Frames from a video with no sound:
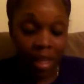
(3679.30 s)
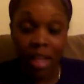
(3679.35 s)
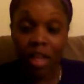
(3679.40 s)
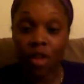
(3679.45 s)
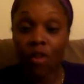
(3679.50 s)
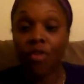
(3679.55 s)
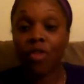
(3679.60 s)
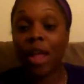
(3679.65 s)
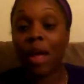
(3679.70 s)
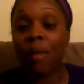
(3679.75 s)

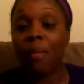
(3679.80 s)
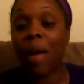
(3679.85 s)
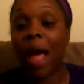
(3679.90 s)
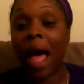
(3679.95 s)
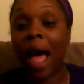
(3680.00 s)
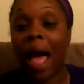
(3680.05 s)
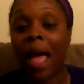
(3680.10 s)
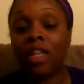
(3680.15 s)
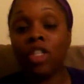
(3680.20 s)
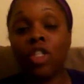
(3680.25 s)
thank you for that.
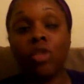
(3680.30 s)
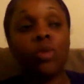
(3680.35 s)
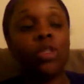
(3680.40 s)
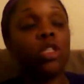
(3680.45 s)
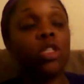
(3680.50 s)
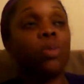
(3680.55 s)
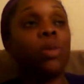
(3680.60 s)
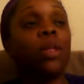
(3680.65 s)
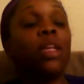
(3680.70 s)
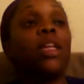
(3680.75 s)
But as
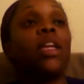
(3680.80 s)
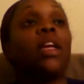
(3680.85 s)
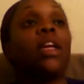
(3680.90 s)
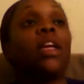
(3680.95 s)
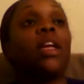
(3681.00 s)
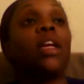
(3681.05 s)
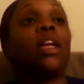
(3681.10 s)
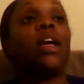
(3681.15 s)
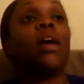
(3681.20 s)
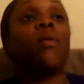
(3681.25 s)
you were
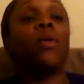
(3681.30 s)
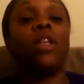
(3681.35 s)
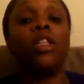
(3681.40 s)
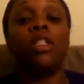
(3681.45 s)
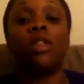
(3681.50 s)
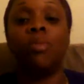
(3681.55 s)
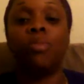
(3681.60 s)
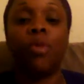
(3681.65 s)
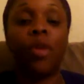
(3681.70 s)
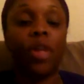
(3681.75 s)
speaking, I wanted
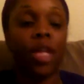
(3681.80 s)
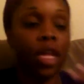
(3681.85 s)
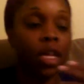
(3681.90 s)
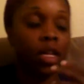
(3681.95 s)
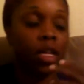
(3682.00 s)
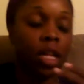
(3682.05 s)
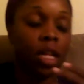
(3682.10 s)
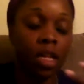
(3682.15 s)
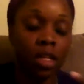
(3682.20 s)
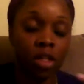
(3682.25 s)
to bring
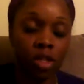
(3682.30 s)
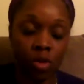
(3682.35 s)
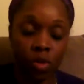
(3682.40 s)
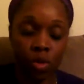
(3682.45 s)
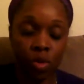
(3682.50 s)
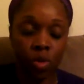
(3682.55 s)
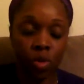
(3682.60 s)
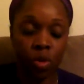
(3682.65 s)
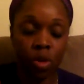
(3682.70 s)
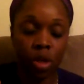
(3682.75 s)
it
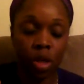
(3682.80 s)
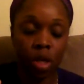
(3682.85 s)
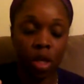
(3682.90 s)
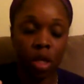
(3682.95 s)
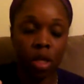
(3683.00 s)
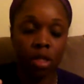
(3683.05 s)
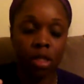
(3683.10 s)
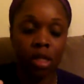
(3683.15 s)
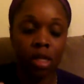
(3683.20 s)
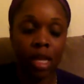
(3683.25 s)
into
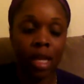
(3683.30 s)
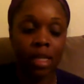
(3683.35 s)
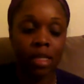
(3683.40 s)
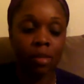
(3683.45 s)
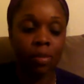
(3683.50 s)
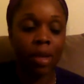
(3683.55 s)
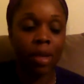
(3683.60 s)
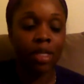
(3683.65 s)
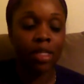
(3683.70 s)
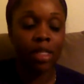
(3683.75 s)

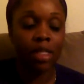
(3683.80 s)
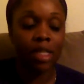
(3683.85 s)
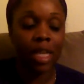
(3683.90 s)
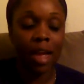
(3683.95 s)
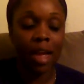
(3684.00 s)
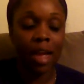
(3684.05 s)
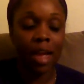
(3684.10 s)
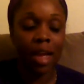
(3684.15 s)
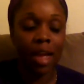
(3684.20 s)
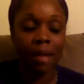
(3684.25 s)
today's space
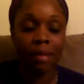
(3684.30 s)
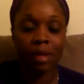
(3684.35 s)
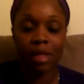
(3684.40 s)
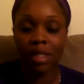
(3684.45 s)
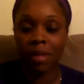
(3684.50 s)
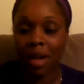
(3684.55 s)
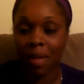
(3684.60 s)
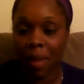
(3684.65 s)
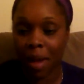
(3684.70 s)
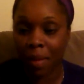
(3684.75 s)
and time, because
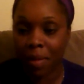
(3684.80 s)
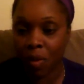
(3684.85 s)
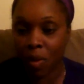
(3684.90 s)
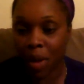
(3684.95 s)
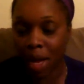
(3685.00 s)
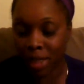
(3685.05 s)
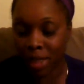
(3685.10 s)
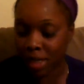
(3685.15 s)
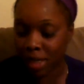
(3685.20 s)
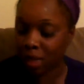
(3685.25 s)
somebody might be
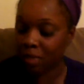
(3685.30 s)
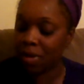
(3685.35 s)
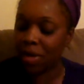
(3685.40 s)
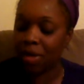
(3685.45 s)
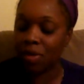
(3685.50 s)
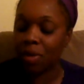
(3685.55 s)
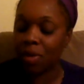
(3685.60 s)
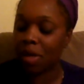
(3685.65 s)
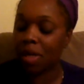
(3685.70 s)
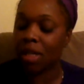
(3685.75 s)
watching like,
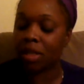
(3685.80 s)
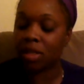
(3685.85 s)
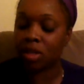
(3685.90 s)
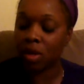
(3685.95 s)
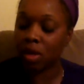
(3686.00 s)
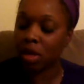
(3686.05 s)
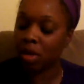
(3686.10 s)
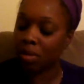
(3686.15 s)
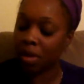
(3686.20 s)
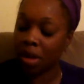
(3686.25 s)
what in the world are they
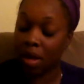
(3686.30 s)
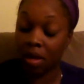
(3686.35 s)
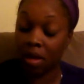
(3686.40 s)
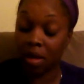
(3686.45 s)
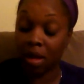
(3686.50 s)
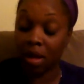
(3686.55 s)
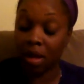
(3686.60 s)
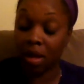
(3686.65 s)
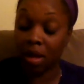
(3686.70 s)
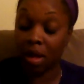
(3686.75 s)
talking
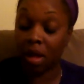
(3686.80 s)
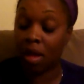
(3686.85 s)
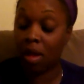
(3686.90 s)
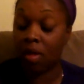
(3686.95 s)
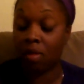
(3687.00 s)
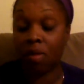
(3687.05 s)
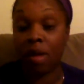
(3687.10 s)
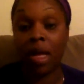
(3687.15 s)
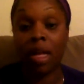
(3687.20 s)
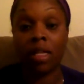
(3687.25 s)
about,
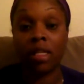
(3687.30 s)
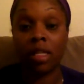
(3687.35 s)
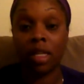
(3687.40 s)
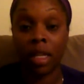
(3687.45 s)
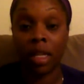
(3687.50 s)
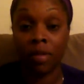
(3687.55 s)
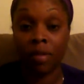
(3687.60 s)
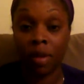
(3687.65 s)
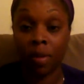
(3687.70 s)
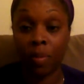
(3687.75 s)
and why is
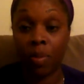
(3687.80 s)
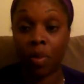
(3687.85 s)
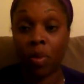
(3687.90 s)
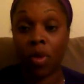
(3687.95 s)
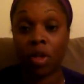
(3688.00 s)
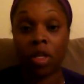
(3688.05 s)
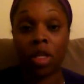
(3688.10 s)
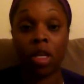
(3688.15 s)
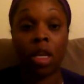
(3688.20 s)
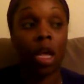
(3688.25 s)
it even
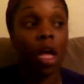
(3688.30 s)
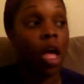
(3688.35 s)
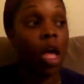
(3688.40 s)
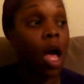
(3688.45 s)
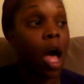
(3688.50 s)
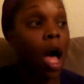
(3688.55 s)
important?